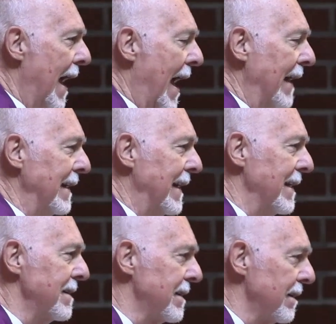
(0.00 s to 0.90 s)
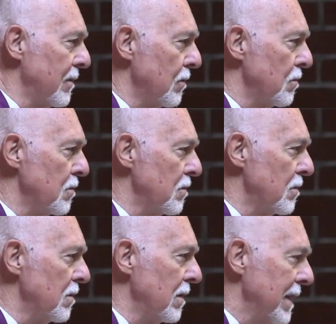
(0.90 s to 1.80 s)
And he's
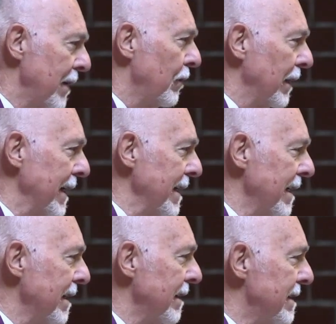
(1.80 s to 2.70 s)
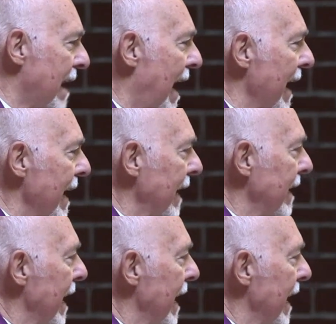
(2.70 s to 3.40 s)
literally dying,